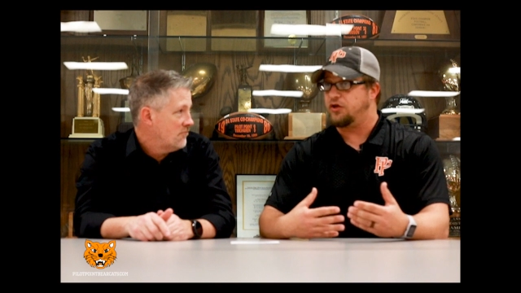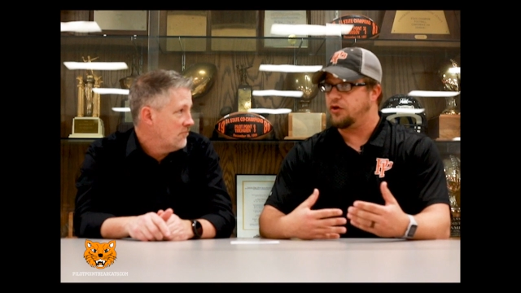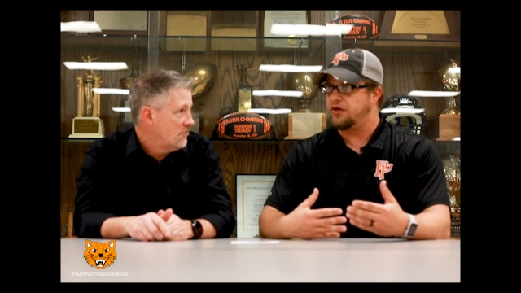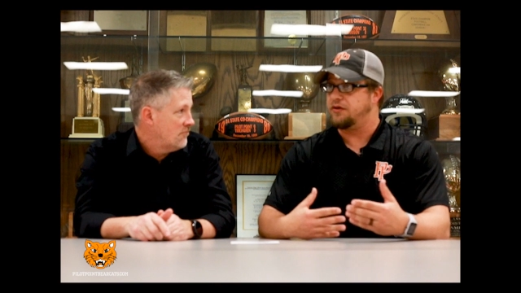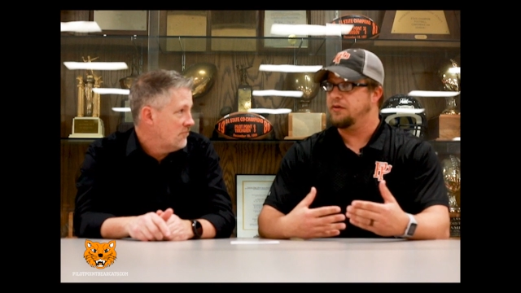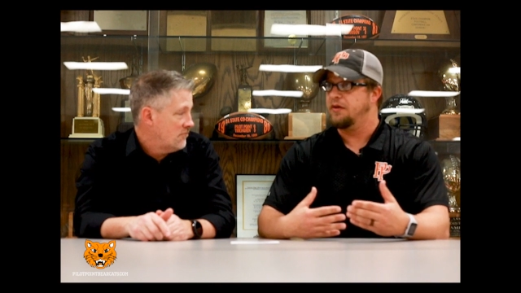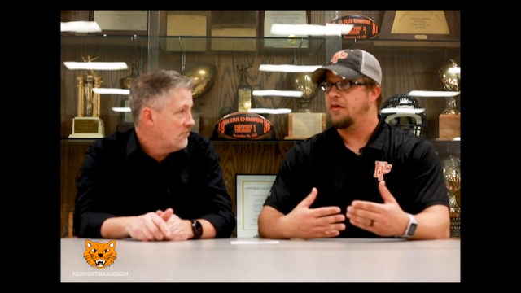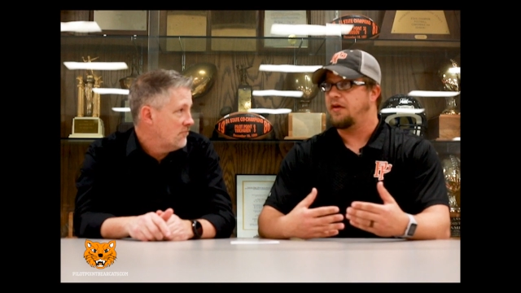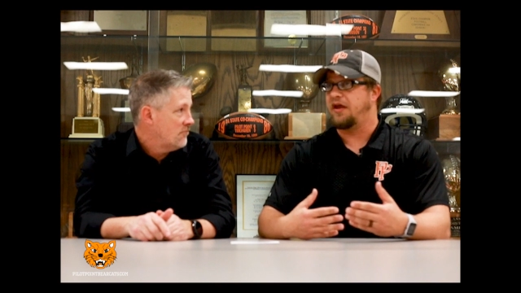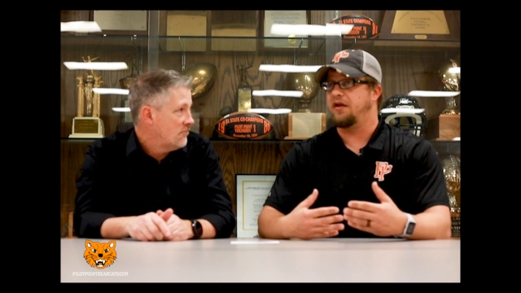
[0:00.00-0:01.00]
Speaker 1: good,
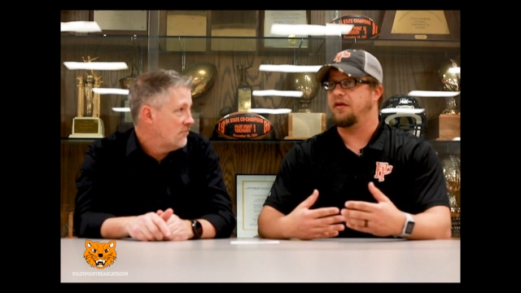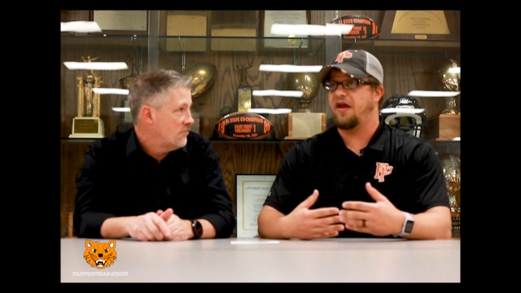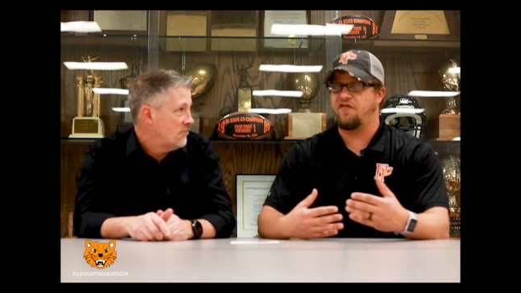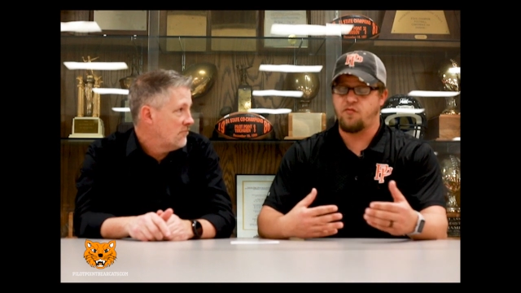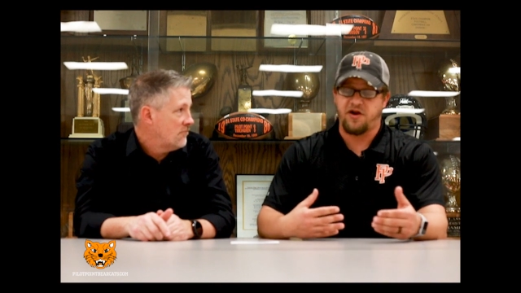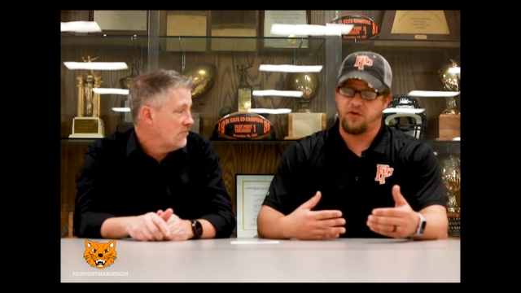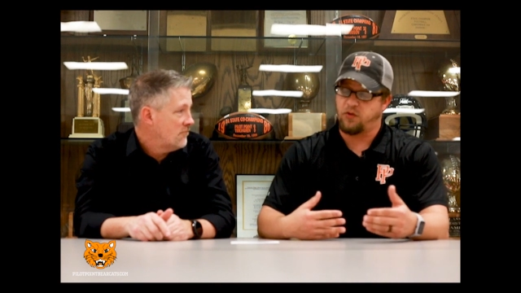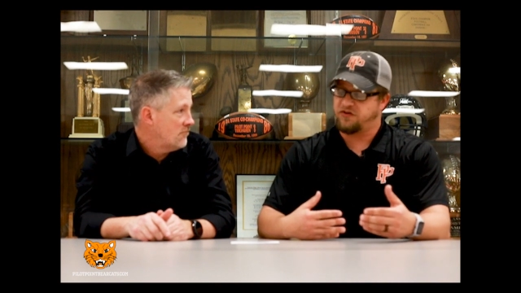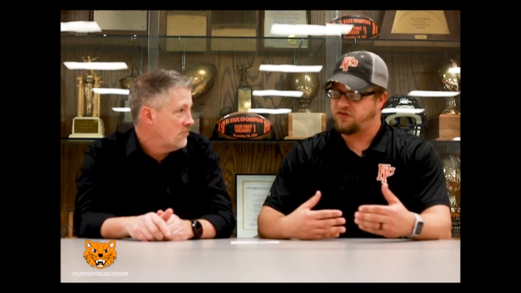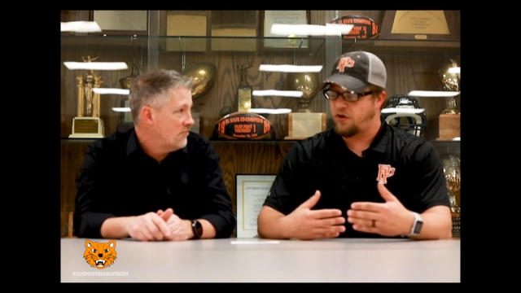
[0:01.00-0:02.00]
and everybody
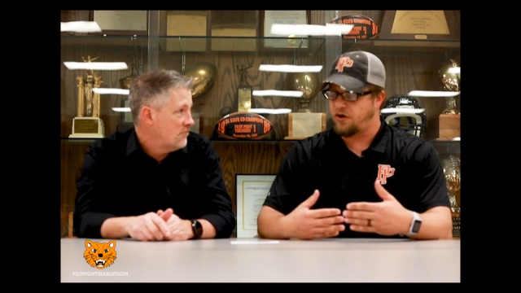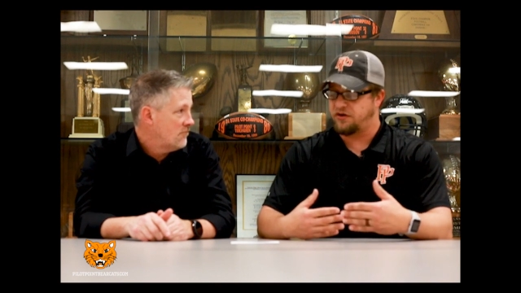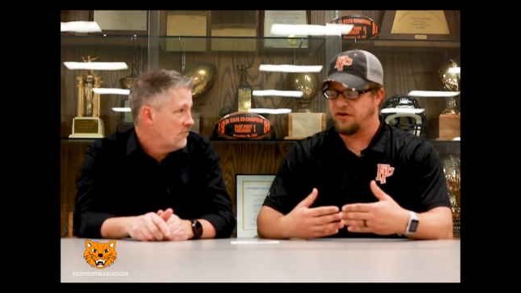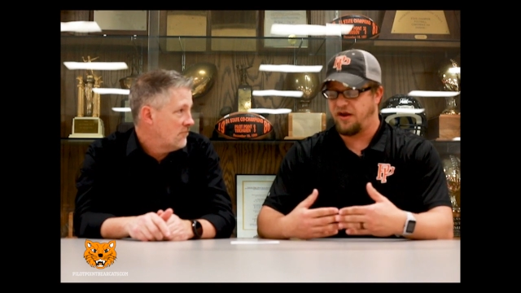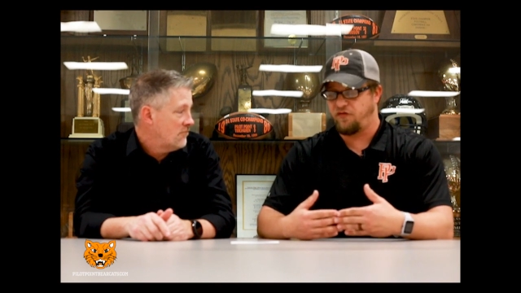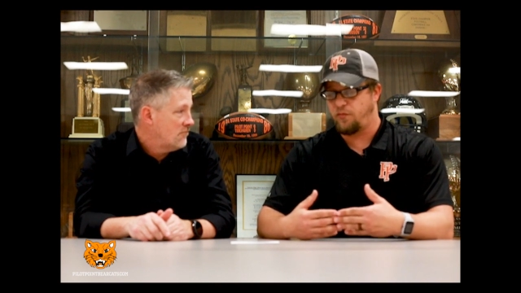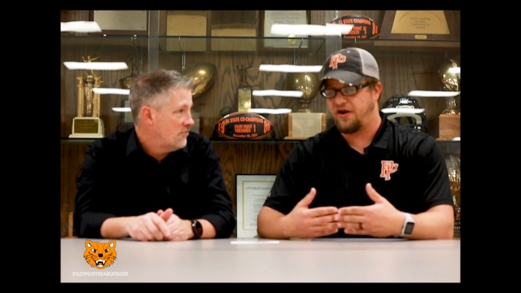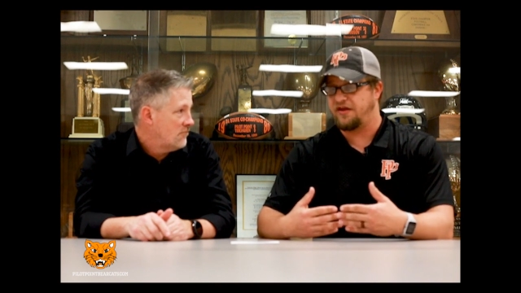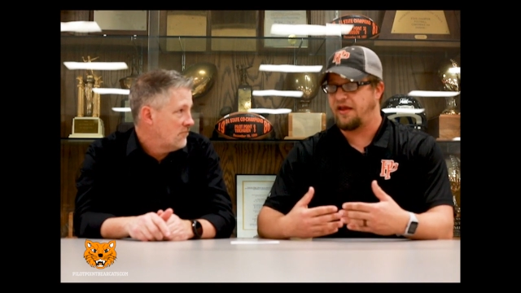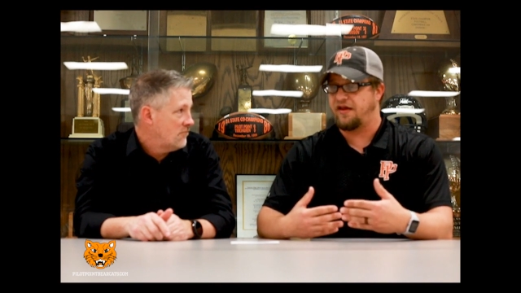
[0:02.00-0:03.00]
works hard and
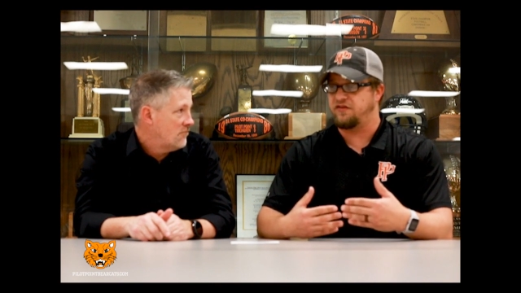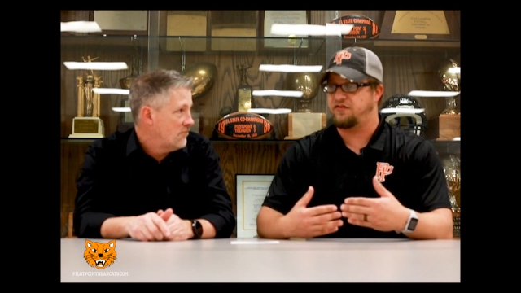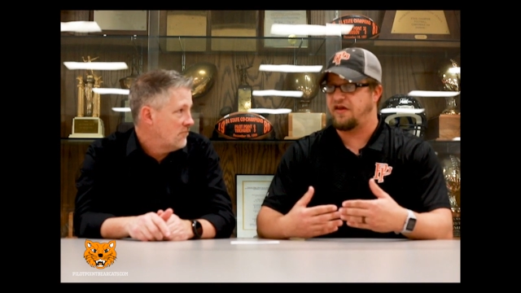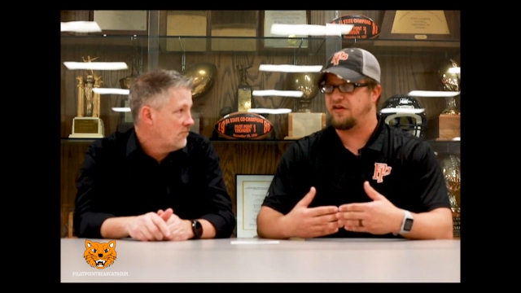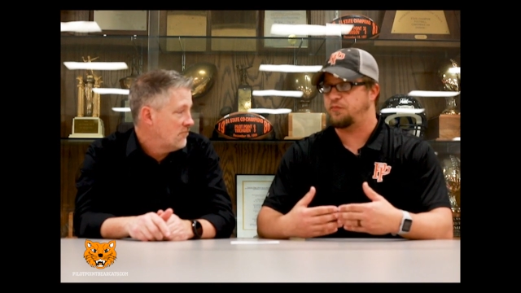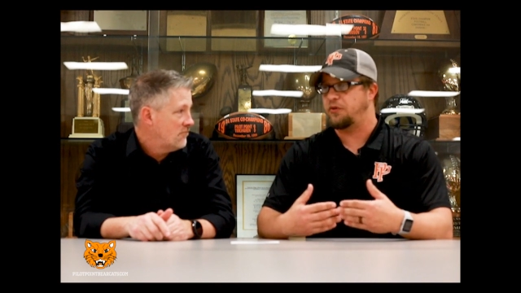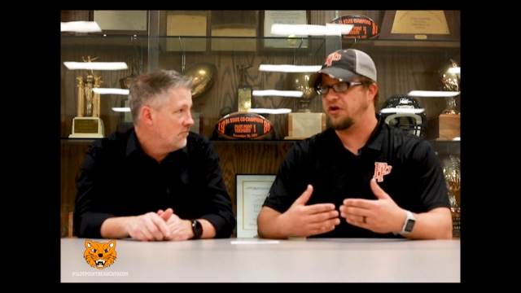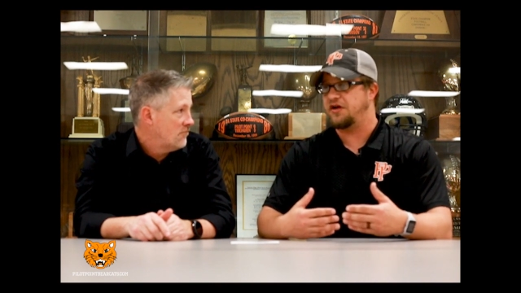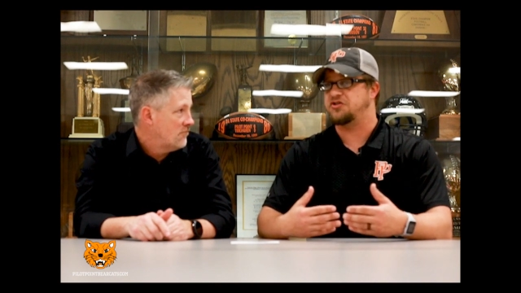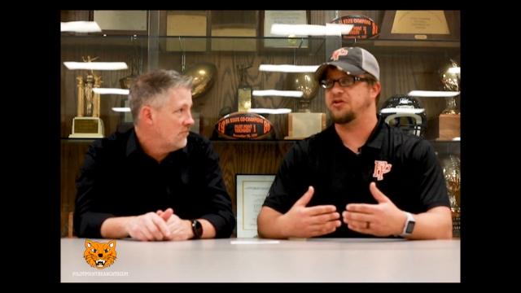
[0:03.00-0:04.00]
everybody has has
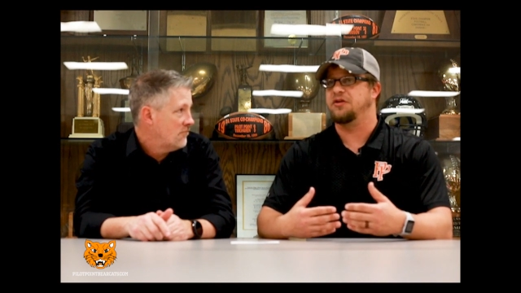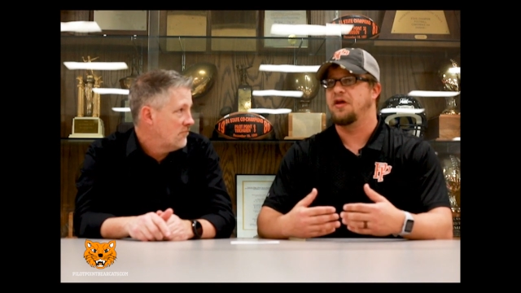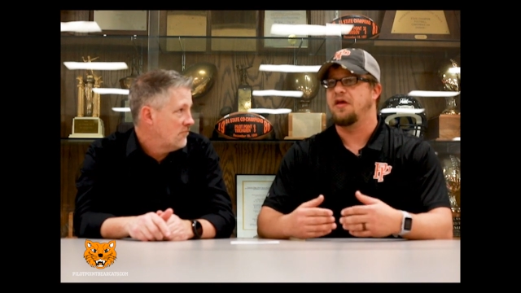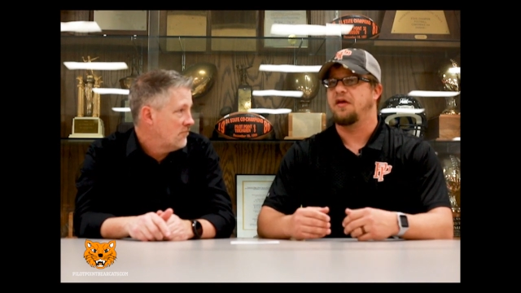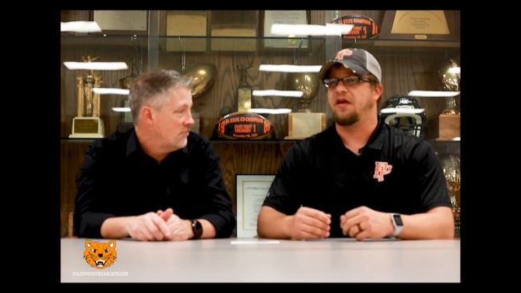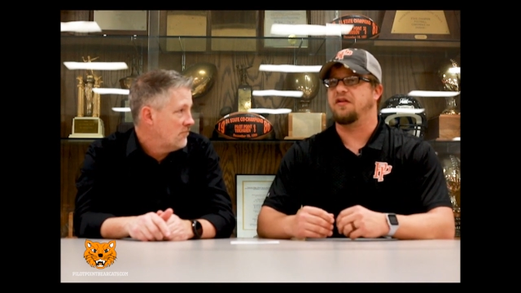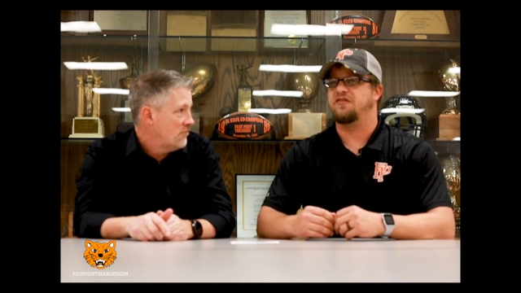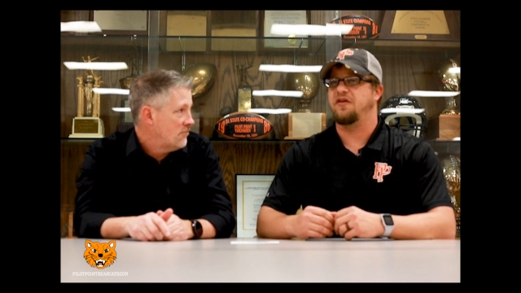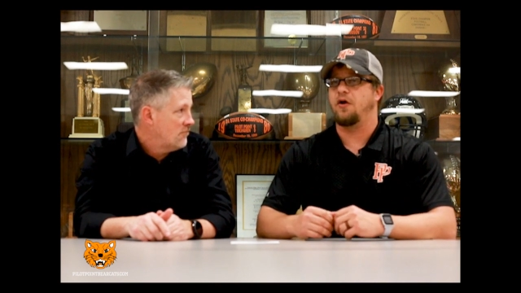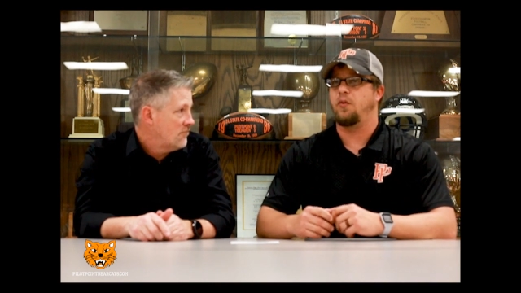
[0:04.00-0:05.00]
production, and
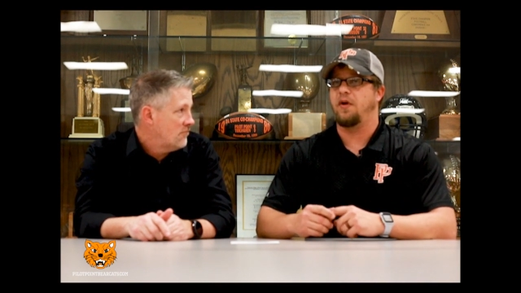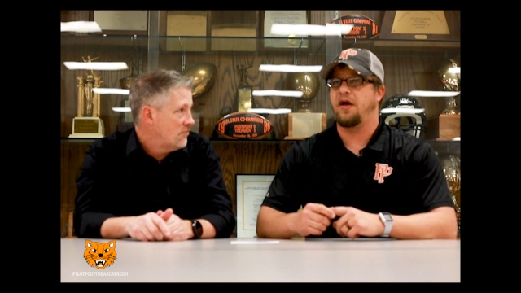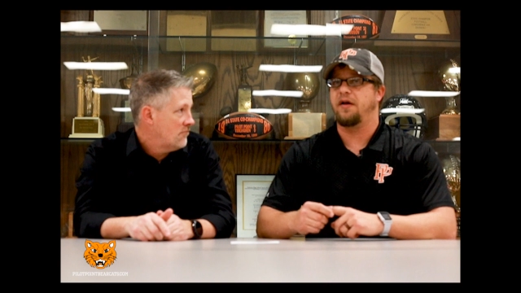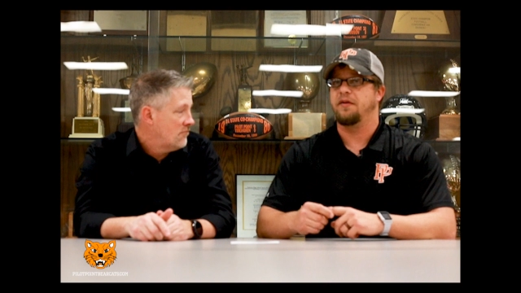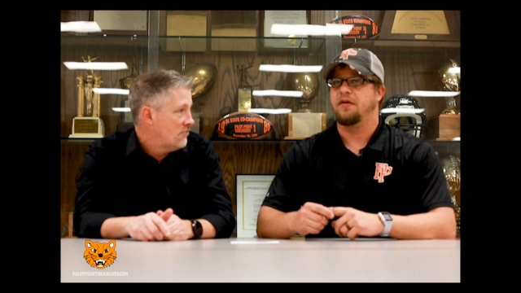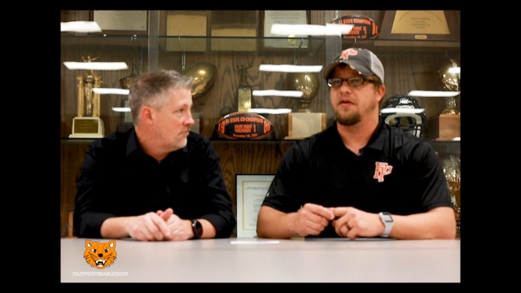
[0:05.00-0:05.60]
so. Uh,